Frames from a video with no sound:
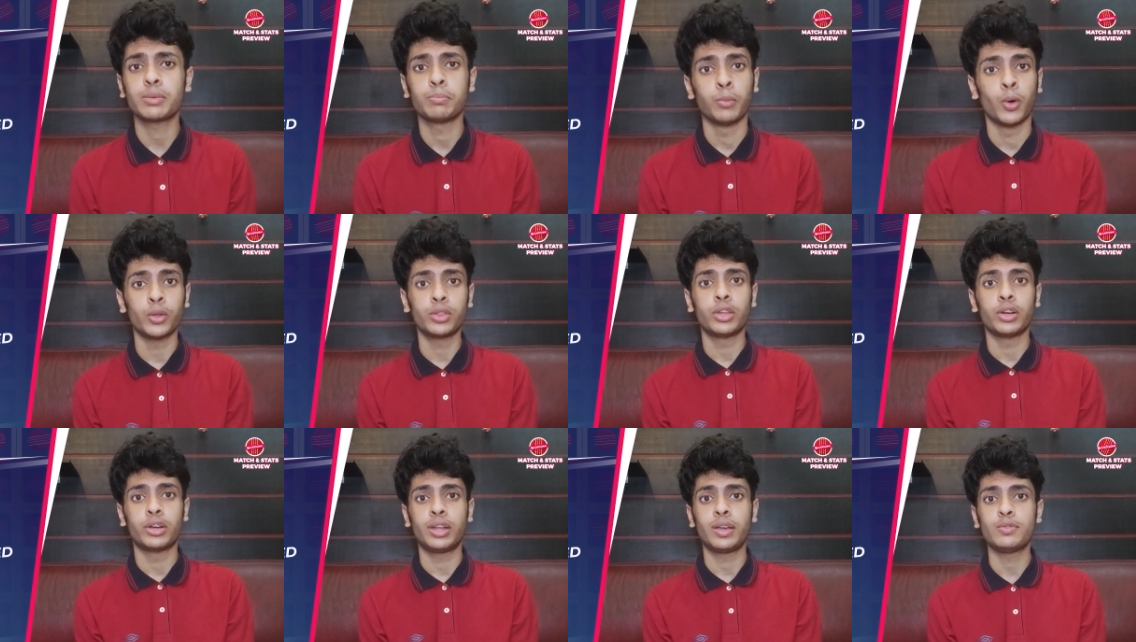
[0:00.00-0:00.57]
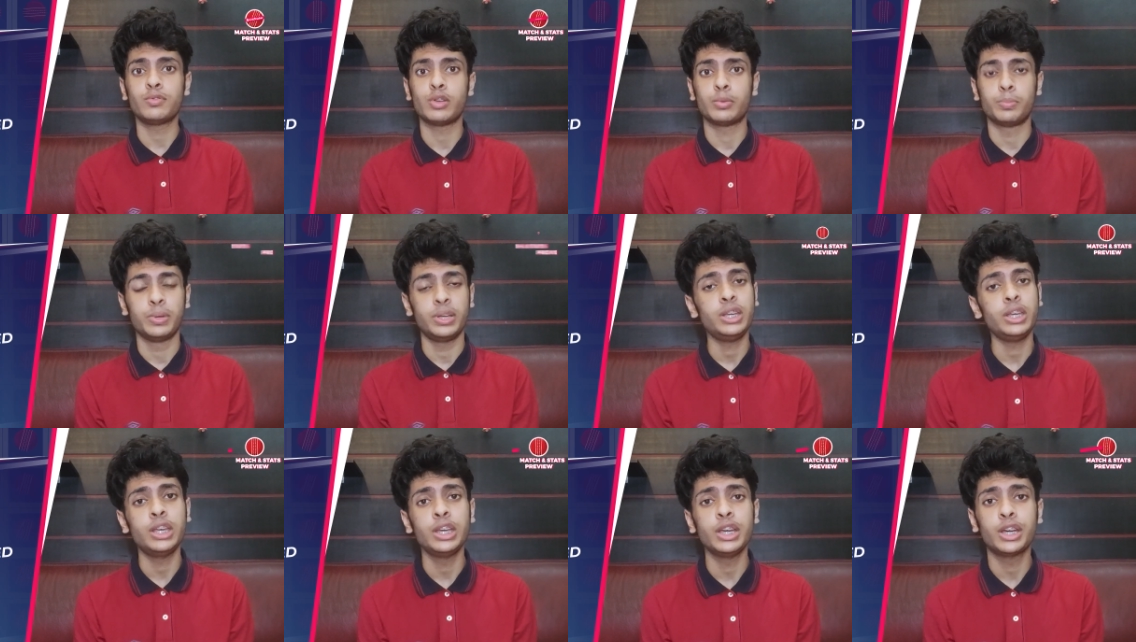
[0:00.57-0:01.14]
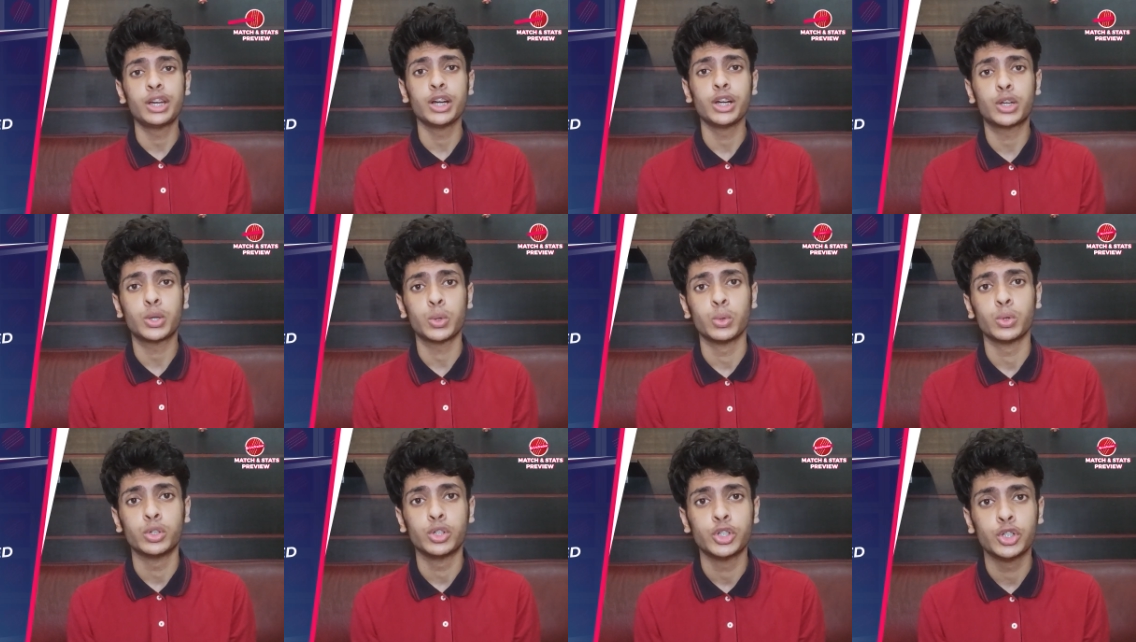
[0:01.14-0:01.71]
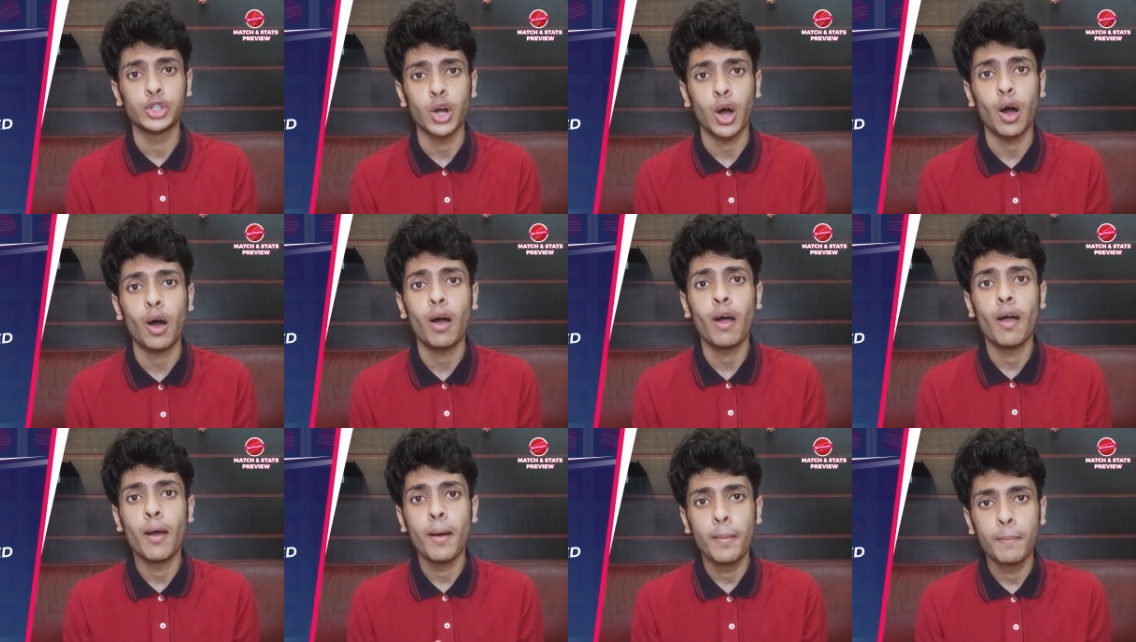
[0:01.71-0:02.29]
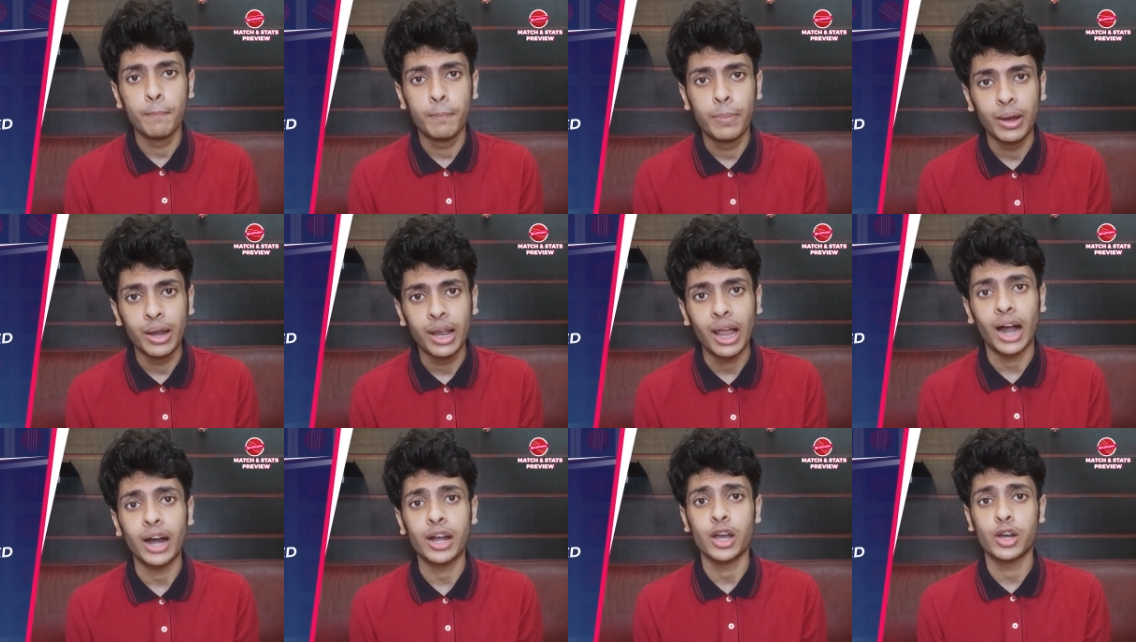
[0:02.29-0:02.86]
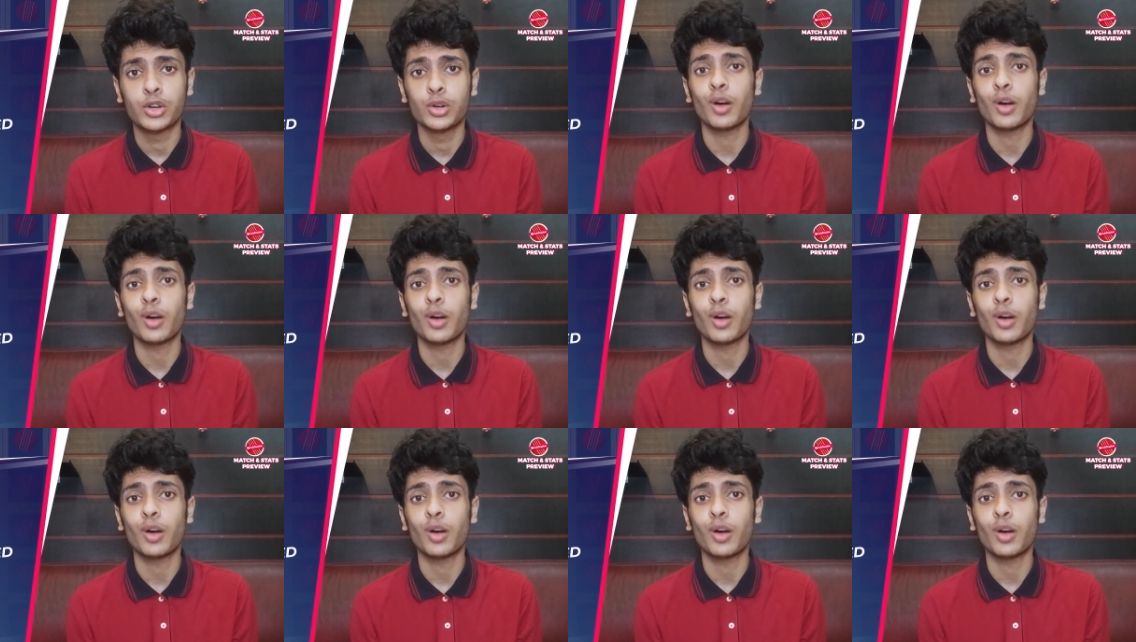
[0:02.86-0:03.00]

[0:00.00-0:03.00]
and both the teams will be eager to draw blood.